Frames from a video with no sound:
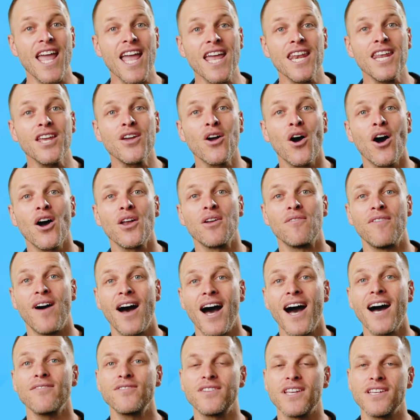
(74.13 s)
any kind of
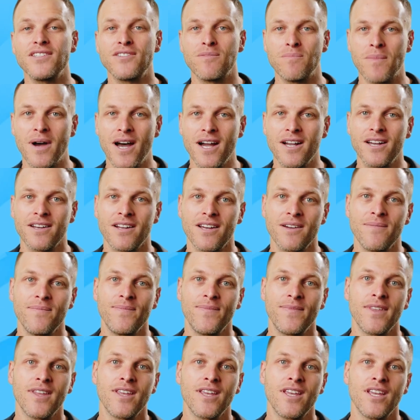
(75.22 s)
half-decent marketer,
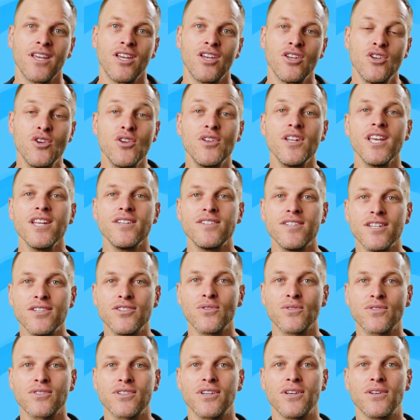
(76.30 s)
you need
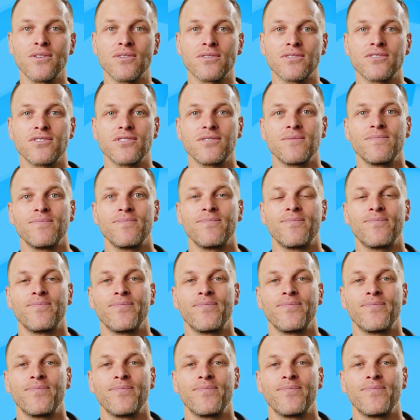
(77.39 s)
digital skills.